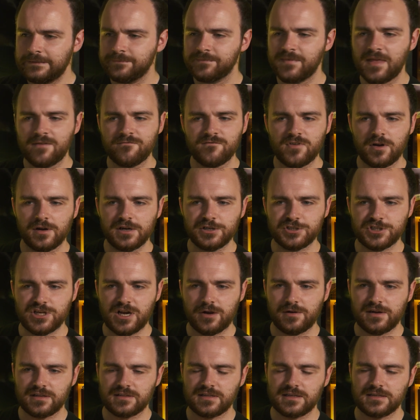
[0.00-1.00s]
Then very
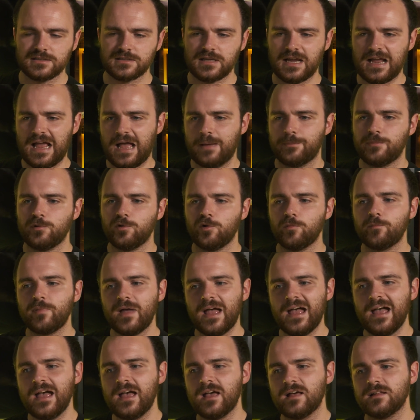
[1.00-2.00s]
generic things like apple,
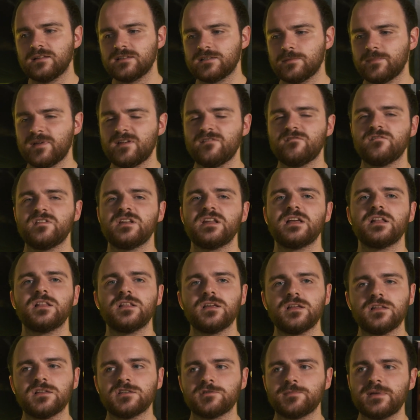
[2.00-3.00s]
pear, there's a bit of
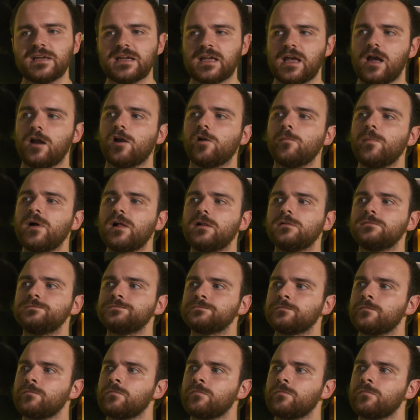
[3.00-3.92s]
vanilla, there's a bit of caramel.